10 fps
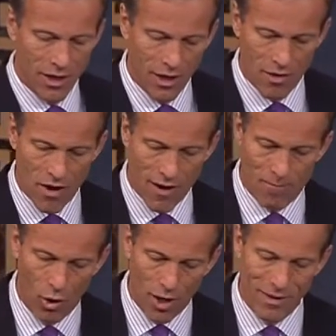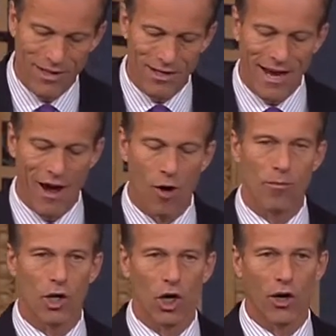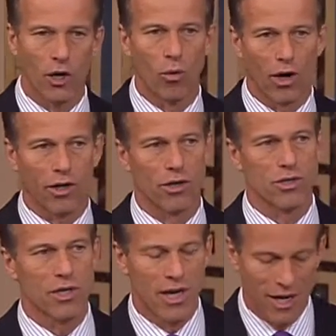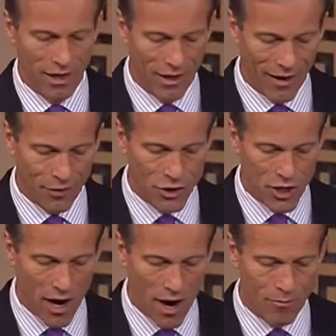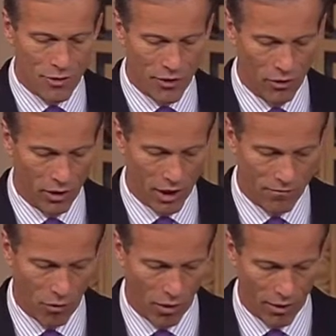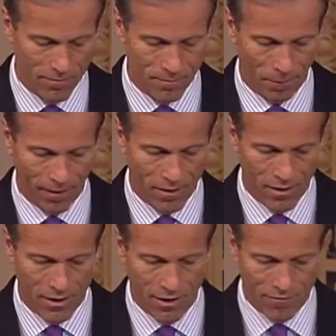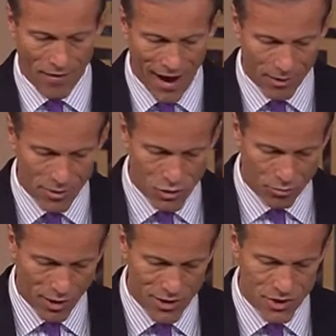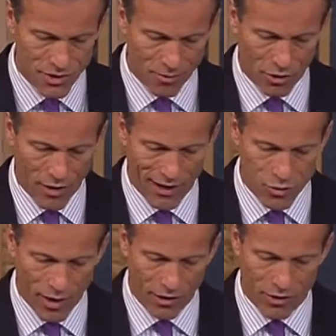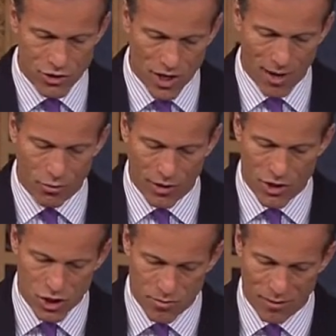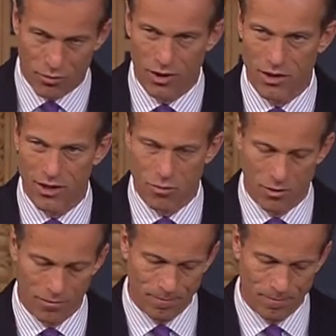of unemployment and to help hurting workers get the jobs that they're looking for. In fact, Mr. President, Democrats' record on job creation has been pretty dismal.